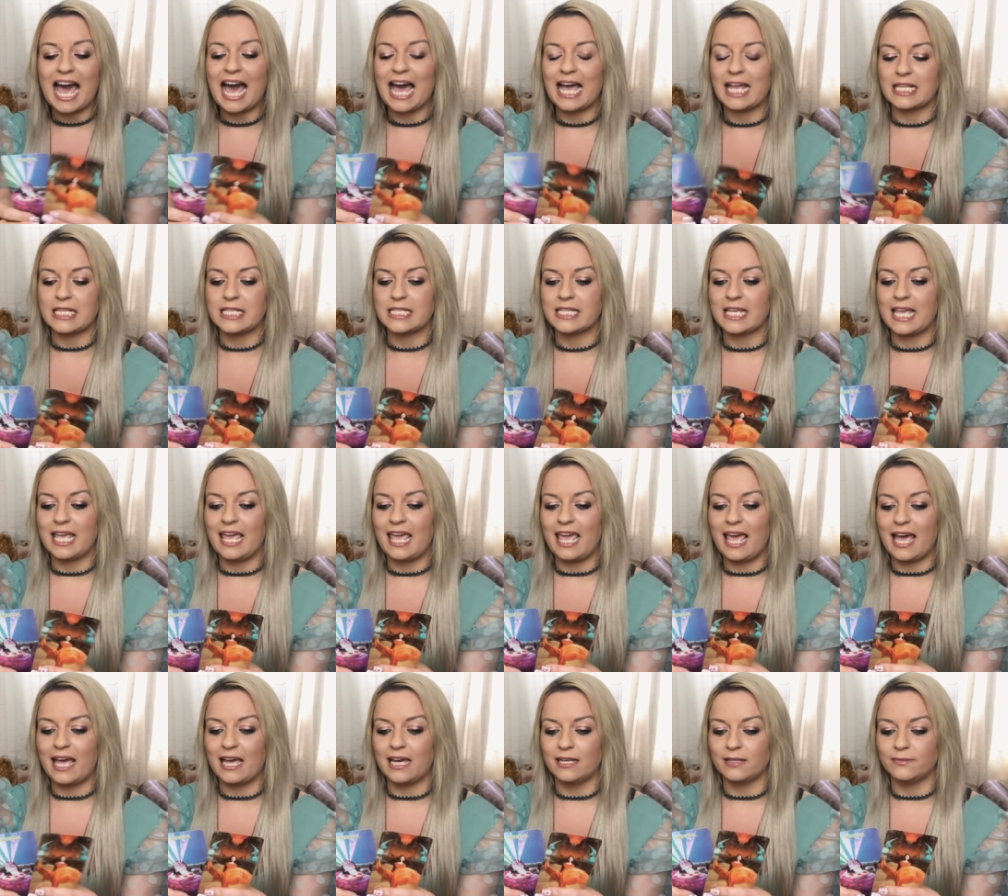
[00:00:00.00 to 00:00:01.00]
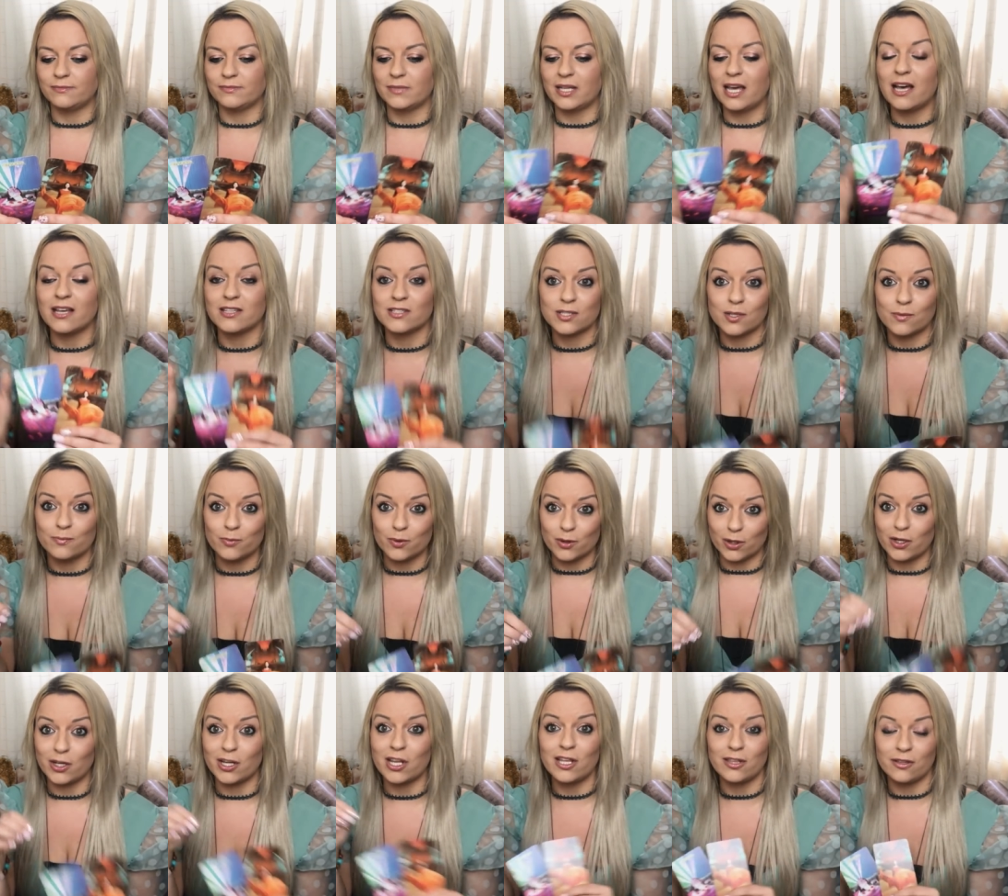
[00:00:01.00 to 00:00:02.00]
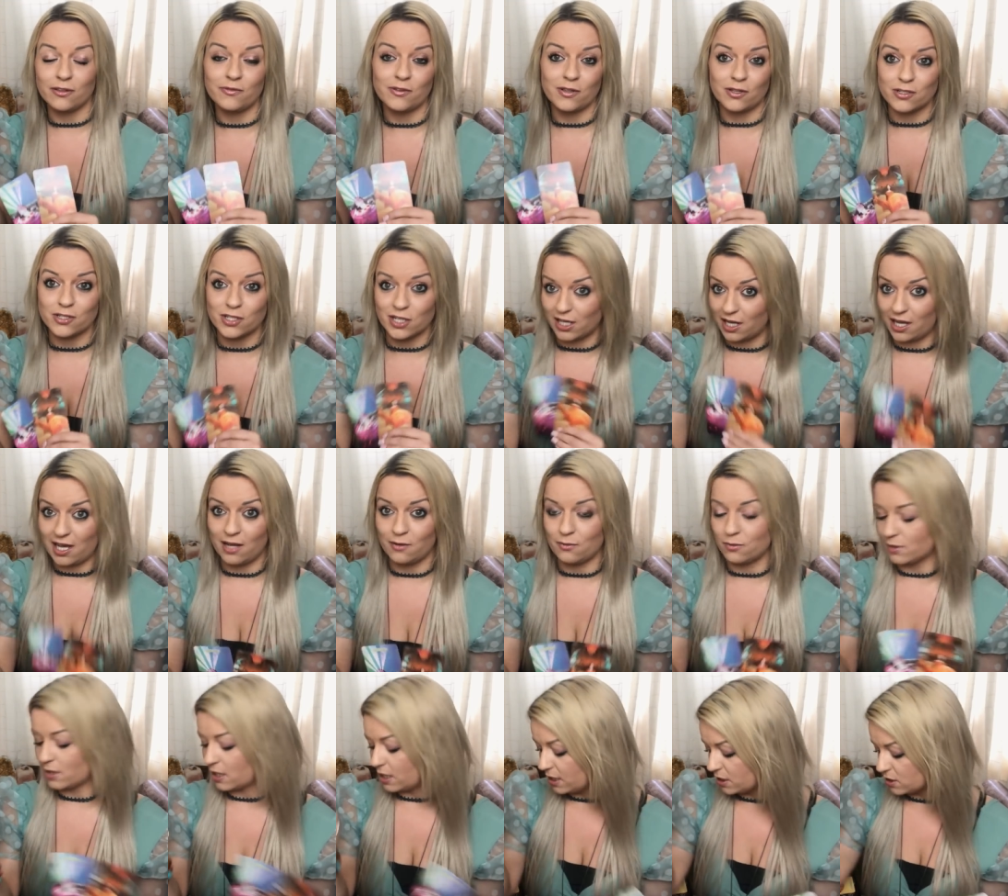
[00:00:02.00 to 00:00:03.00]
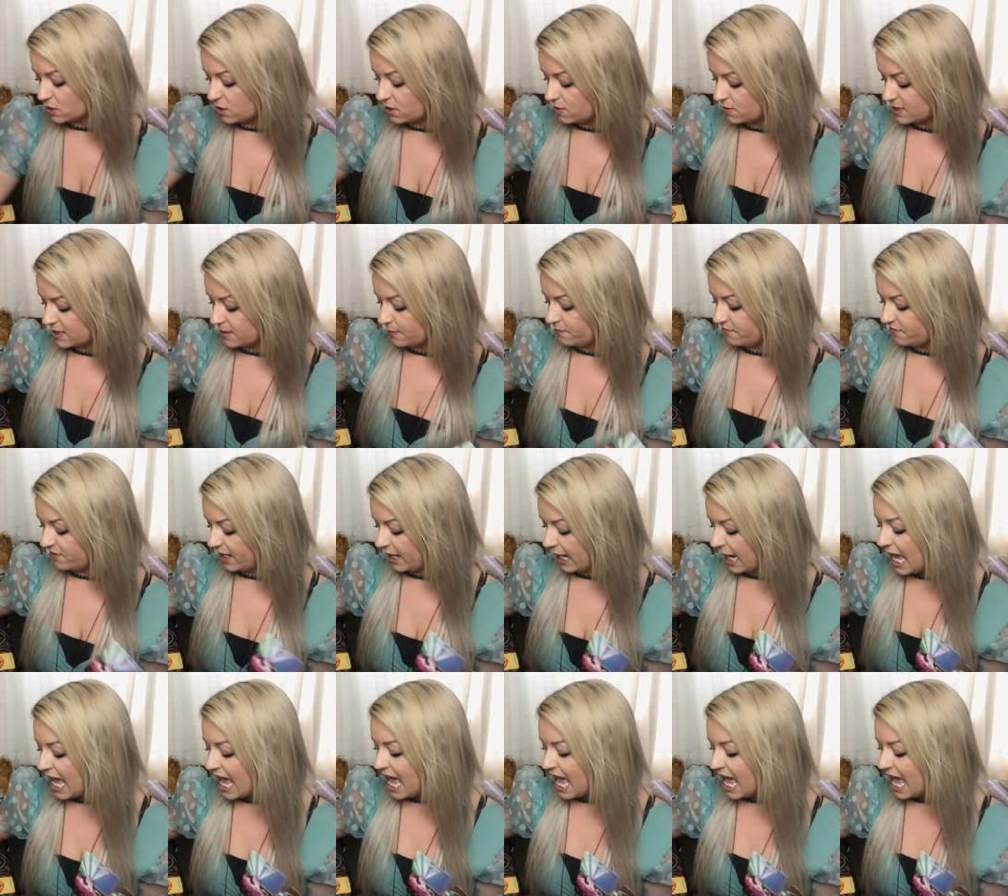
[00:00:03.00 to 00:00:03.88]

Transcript: And um, at some point in the future, I'm going to do something.